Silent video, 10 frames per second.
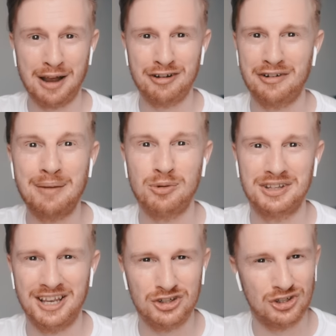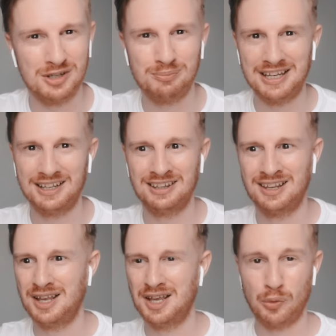have a reputation as being
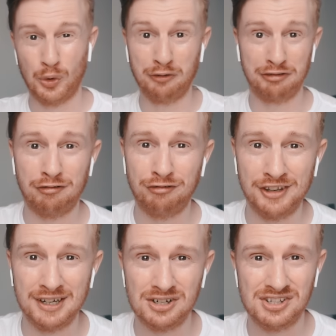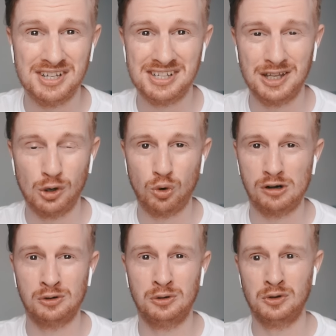one of the fiercest in the
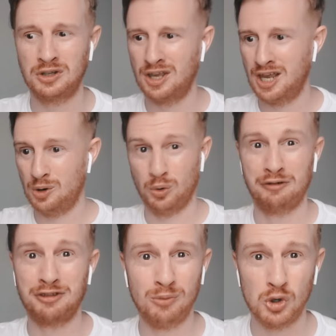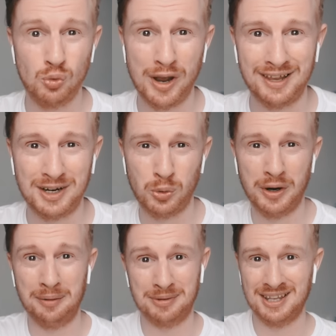world, one of the most
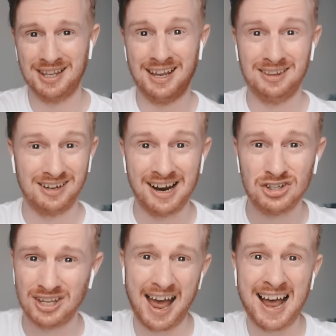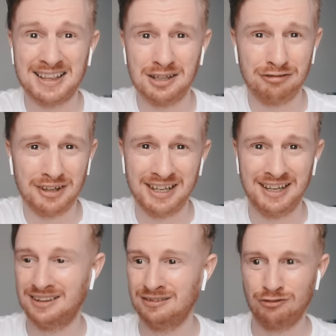well-equipped. They're actually actively
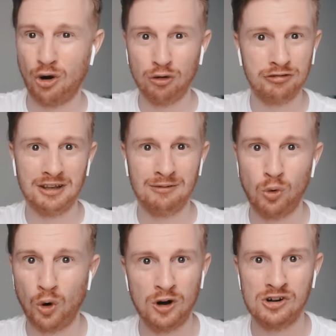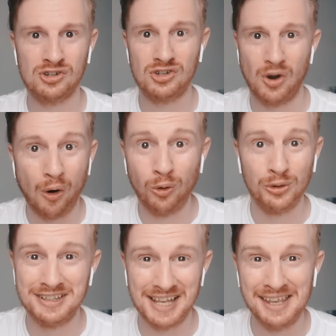involved in wars all
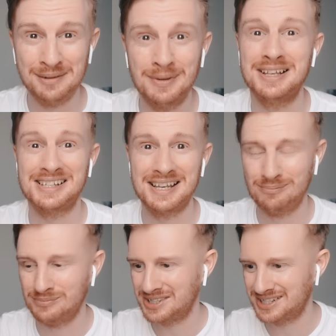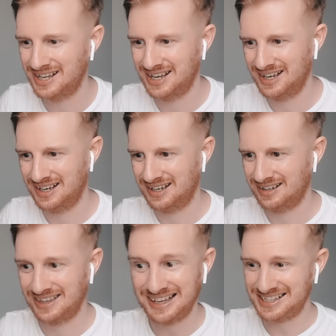the time, it seems.
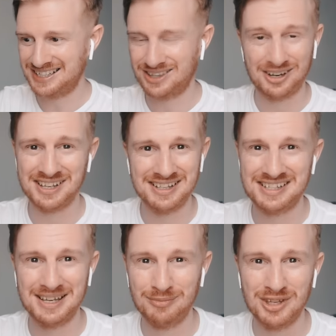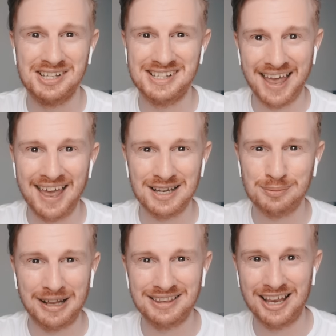This doesn't seem to set
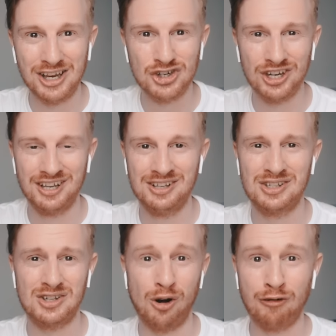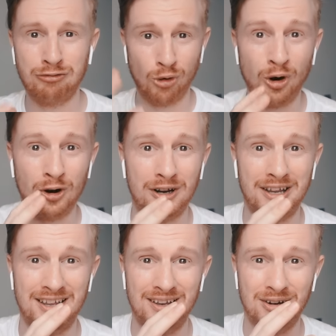expectations of what
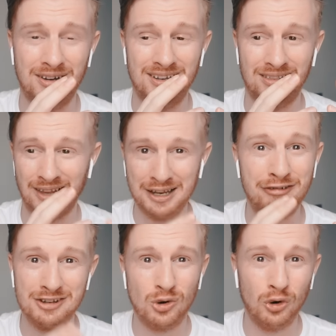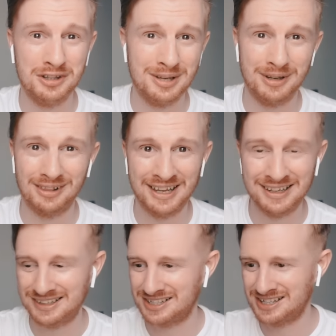life is going to be like.
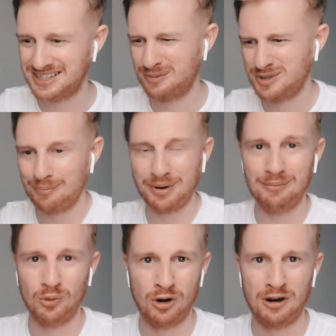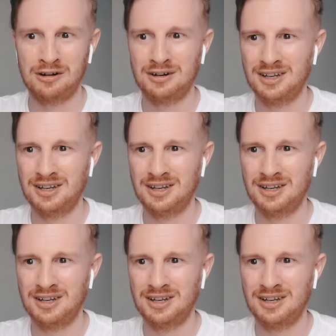This just seems a bit more